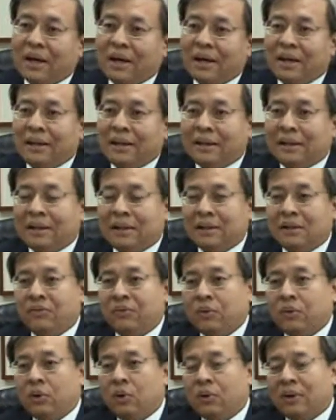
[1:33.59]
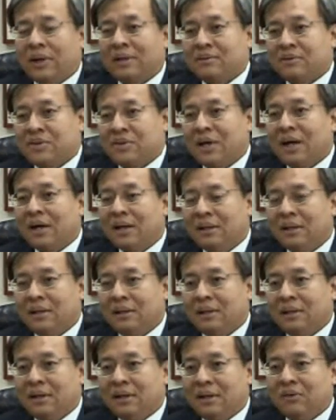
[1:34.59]
And if you look at
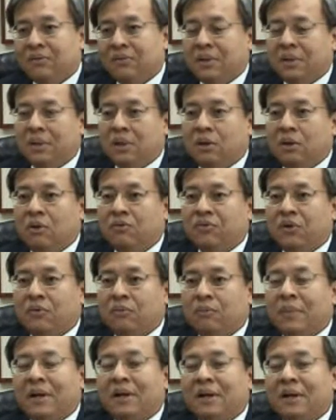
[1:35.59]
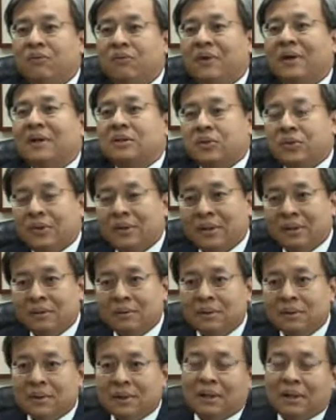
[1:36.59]
China, there have been a lot of manufacturing